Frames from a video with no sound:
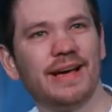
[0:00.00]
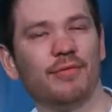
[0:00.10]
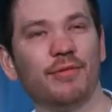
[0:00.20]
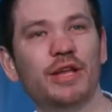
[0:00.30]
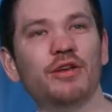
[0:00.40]

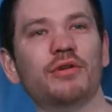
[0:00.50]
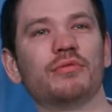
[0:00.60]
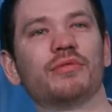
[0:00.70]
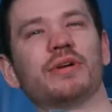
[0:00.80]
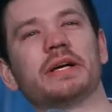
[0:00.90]
when
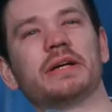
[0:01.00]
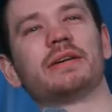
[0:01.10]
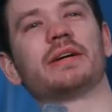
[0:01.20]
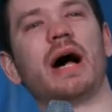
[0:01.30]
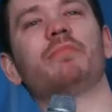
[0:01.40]
you
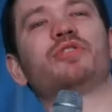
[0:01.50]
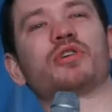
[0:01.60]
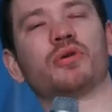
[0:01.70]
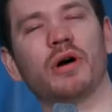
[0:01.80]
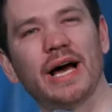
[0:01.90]
come
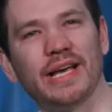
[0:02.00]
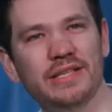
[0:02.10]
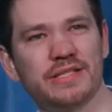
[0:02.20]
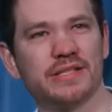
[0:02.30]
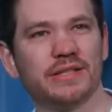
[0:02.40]
to
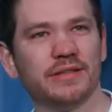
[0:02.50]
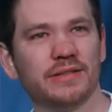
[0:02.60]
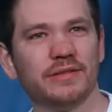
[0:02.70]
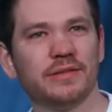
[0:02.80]
Christ,